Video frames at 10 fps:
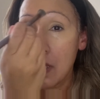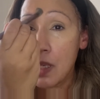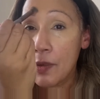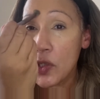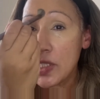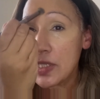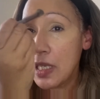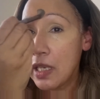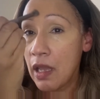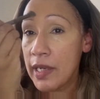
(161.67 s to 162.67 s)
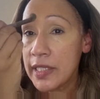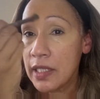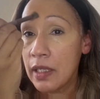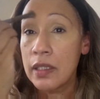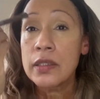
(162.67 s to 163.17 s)
Because it's a
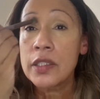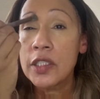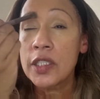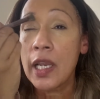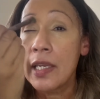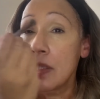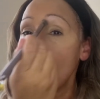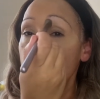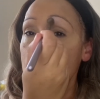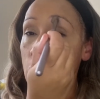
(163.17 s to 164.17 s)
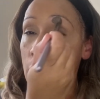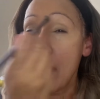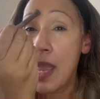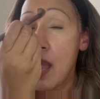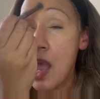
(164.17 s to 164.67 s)
lighter shade that I'm putting on my
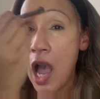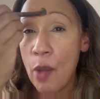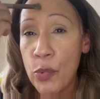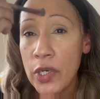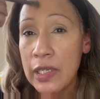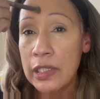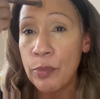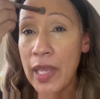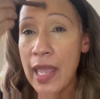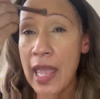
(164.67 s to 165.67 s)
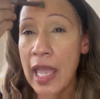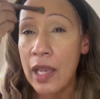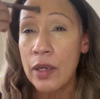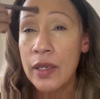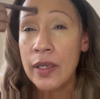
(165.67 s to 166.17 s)
hair, I put a little bit
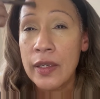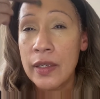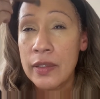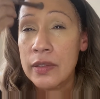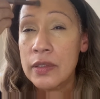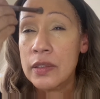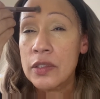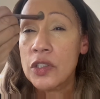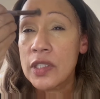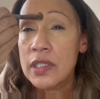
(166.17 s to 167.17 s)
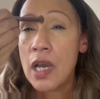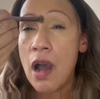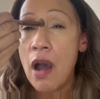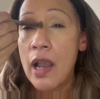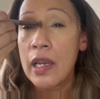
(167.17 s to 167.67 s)
here just to
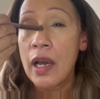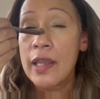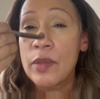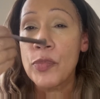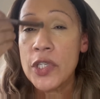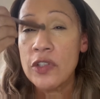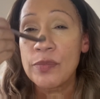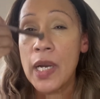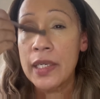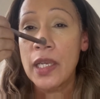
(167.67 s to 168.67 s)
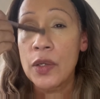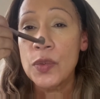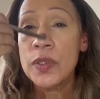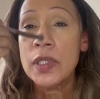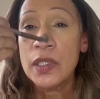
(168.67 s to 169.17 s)
highlight the bridge of my
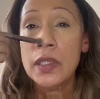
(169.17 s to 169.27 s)
nose.